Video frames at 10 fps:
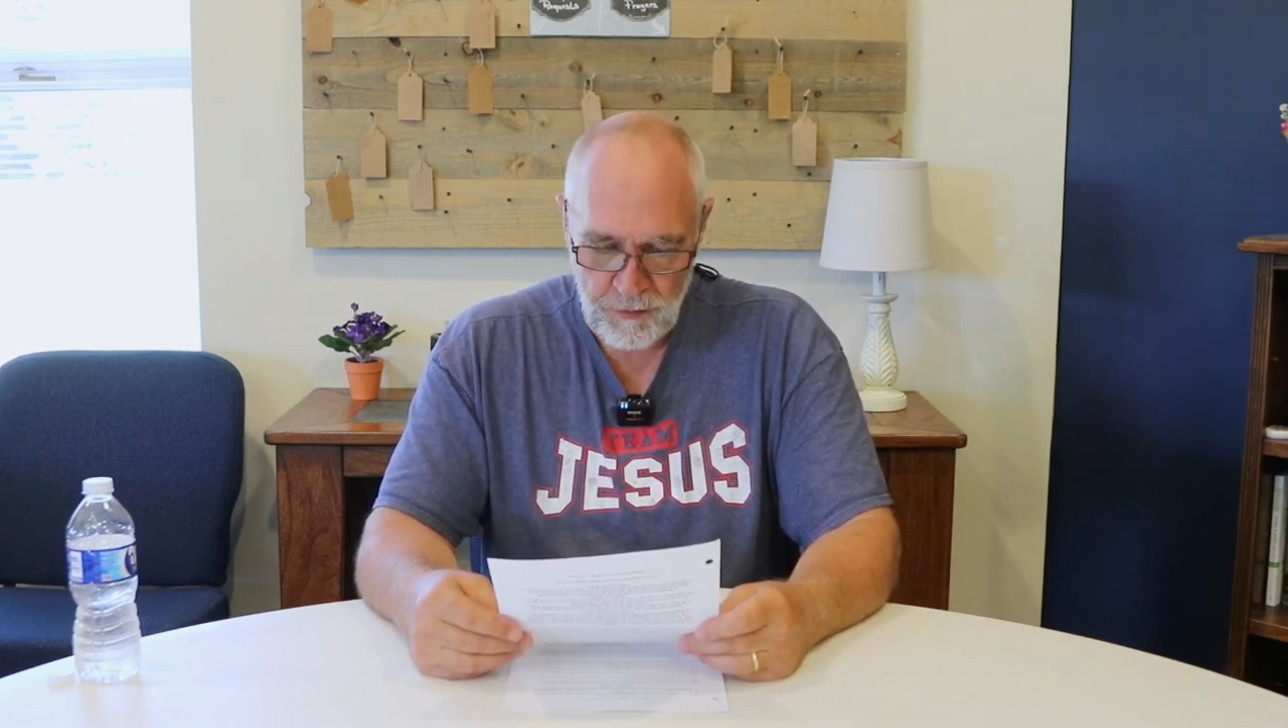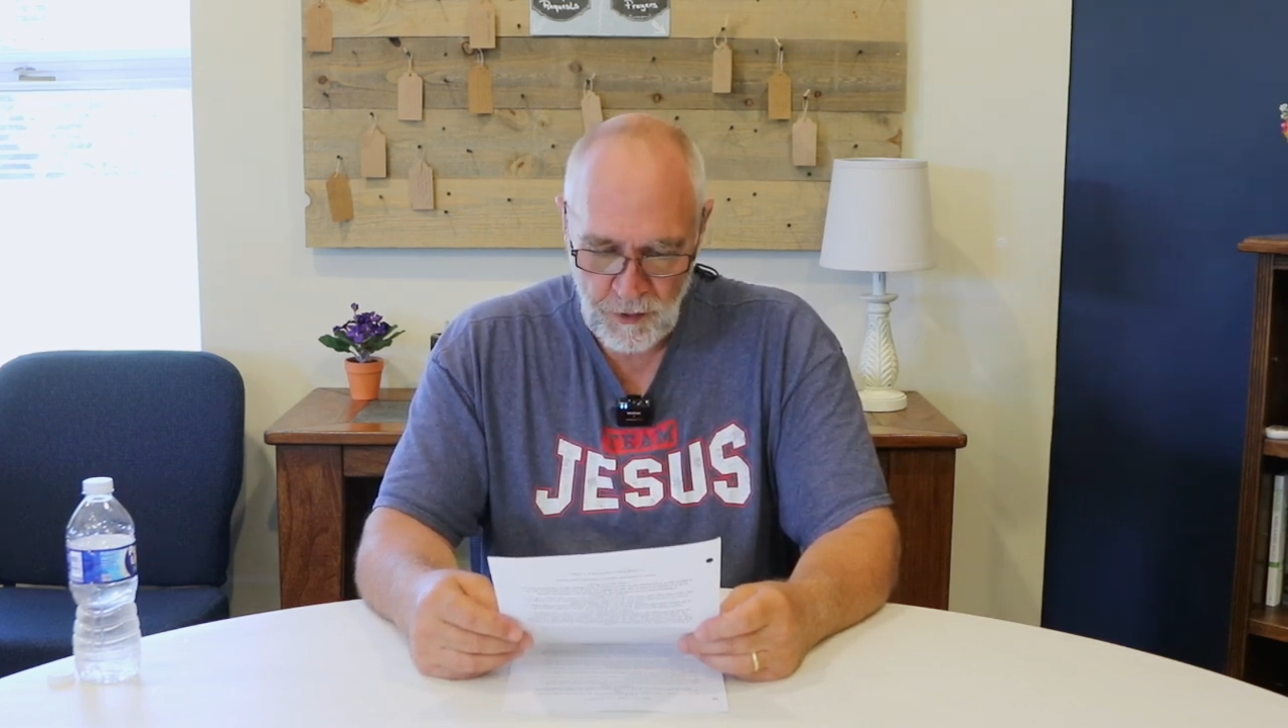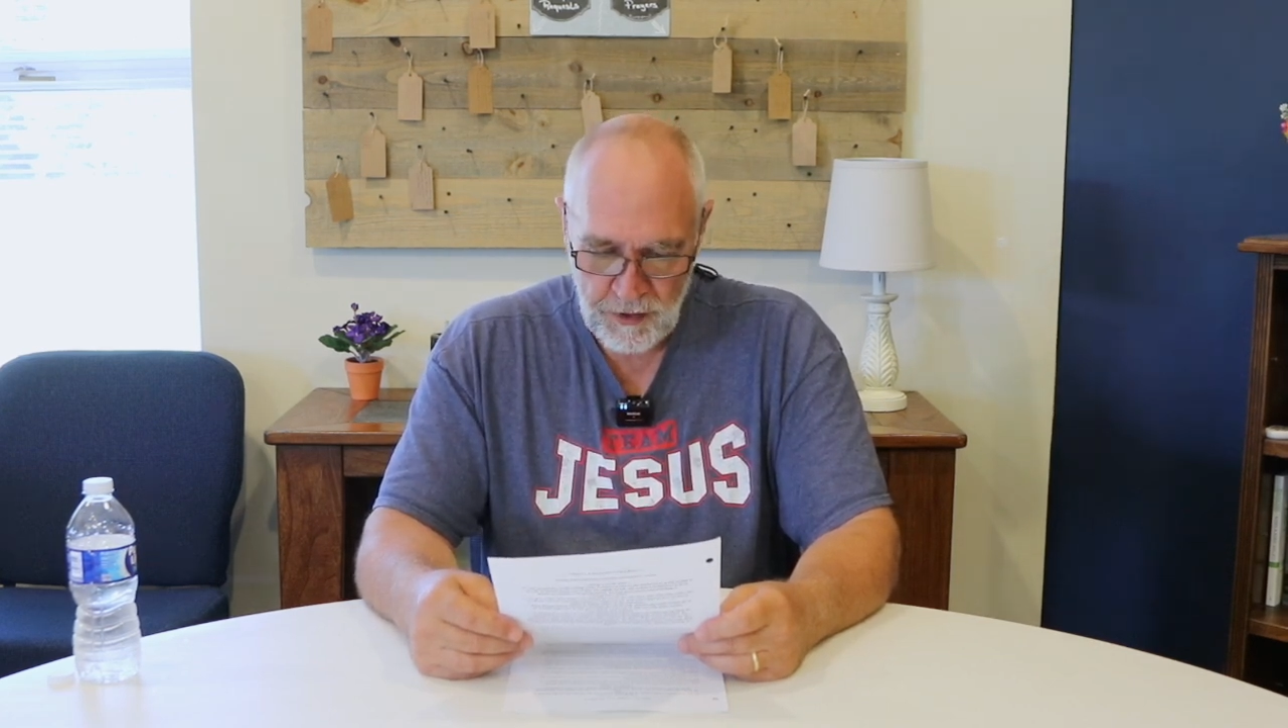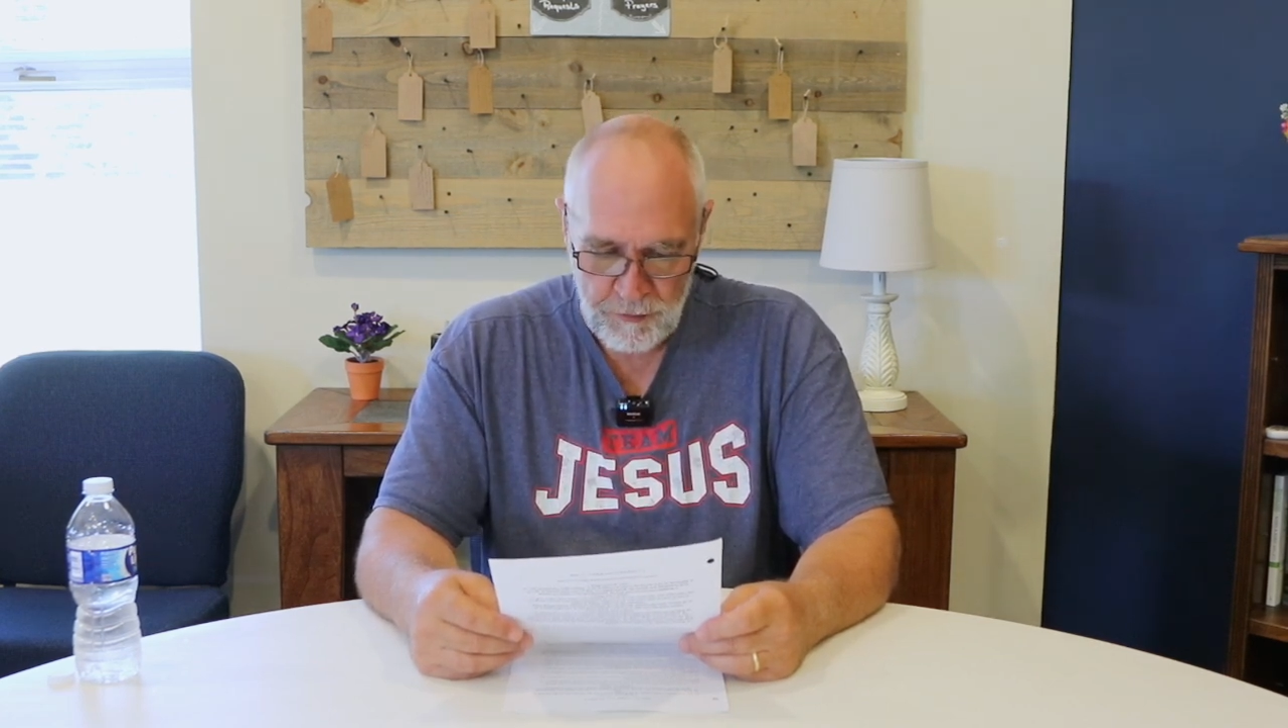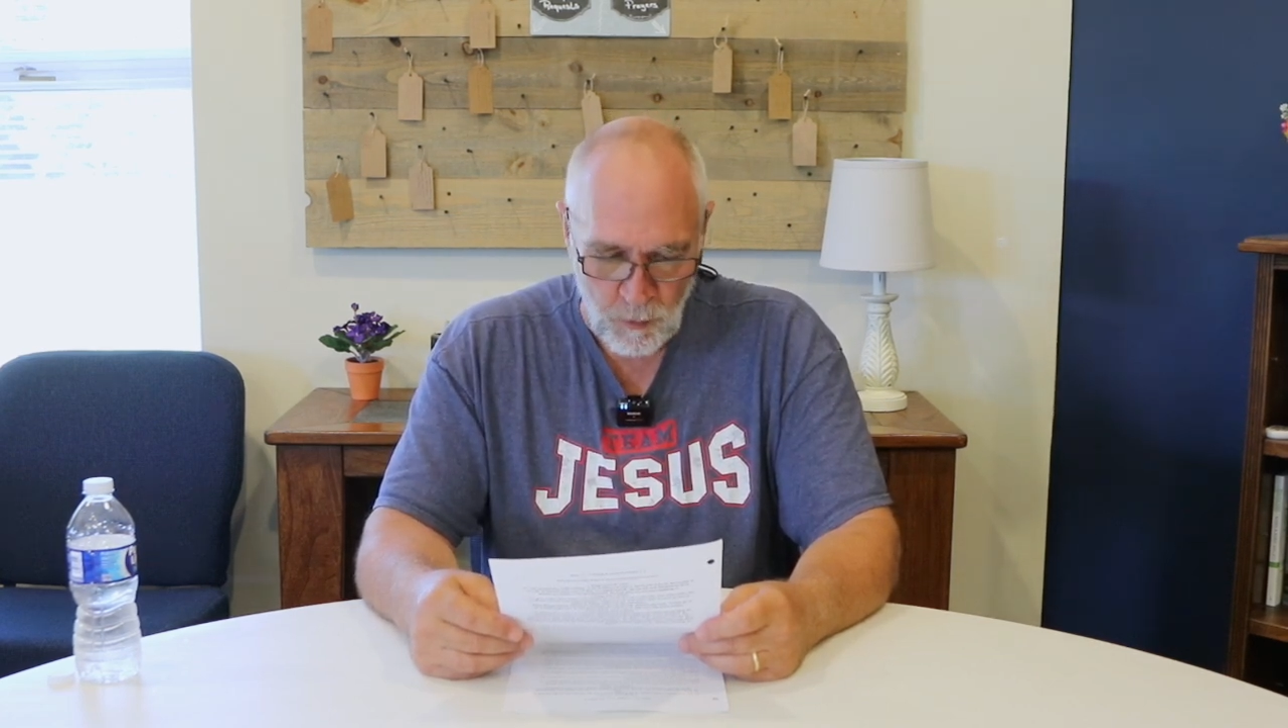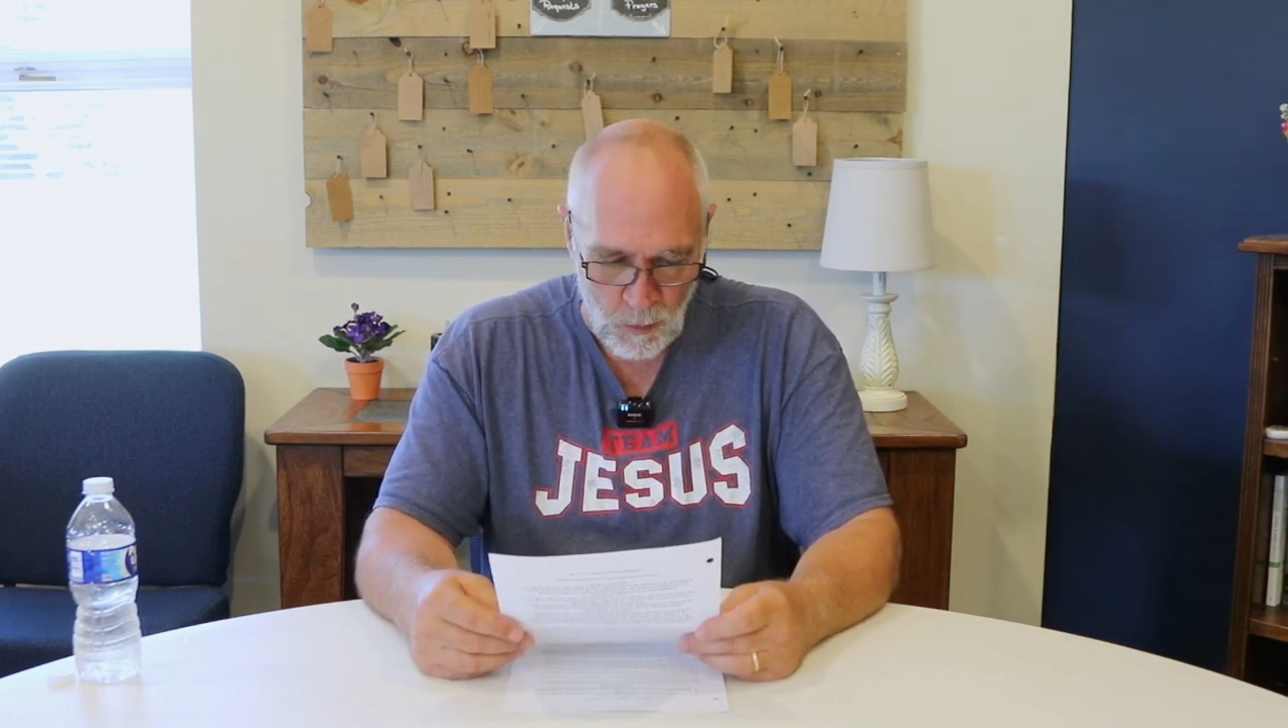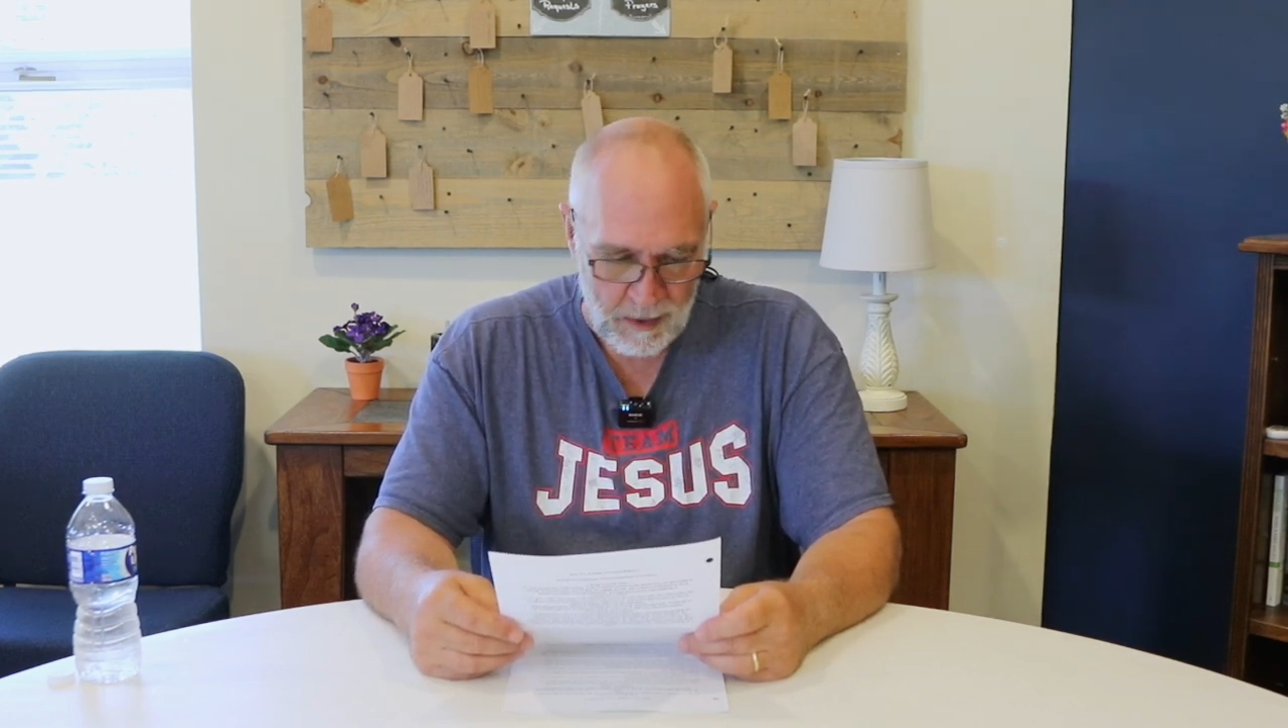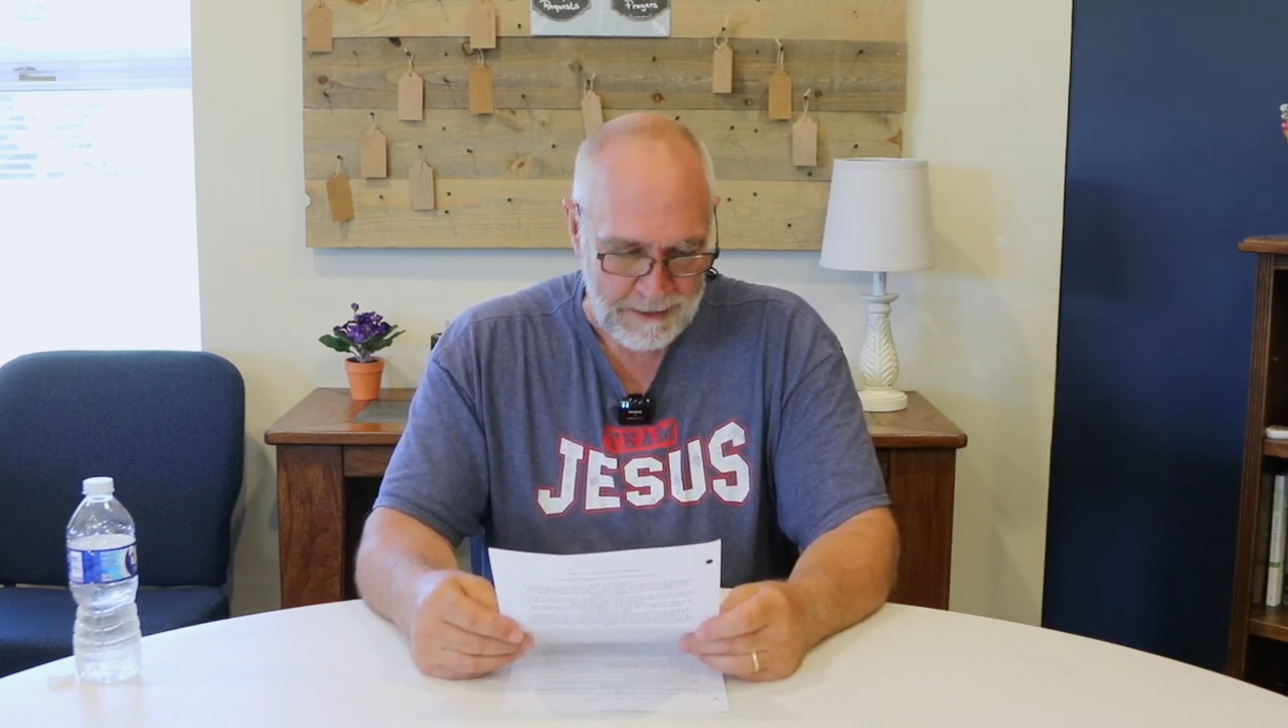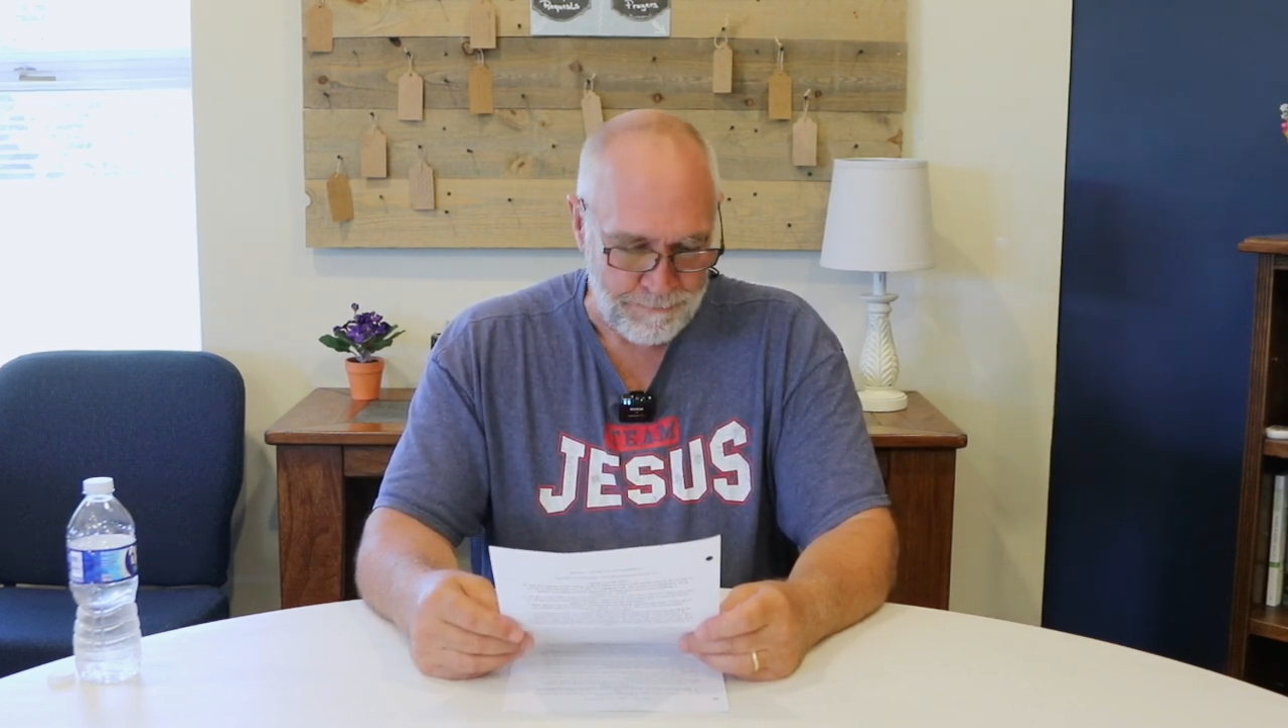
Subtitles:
34.